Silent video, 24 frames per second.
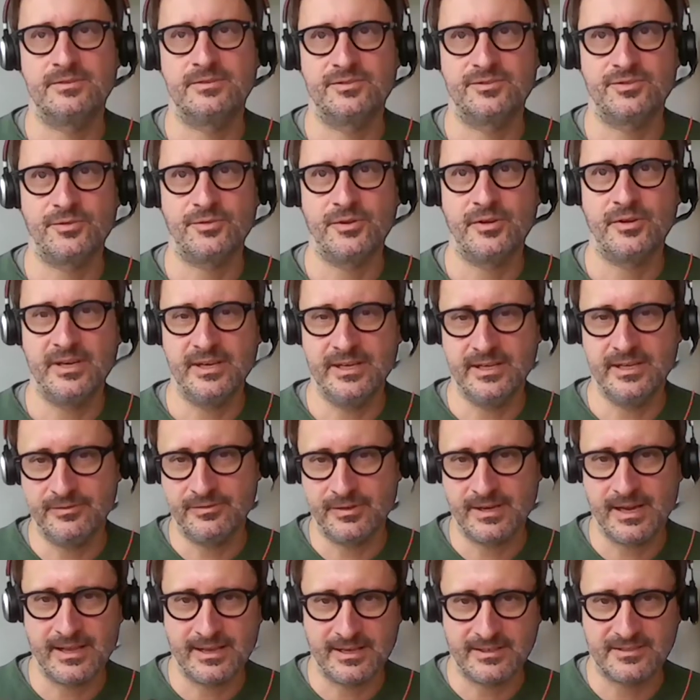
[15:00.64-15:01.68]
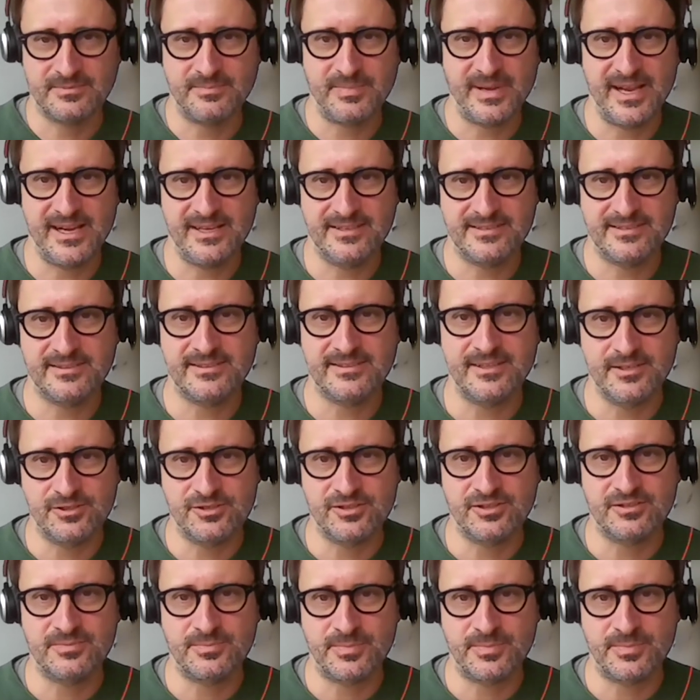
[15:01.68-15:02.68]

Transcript: So you leave like a space and then you just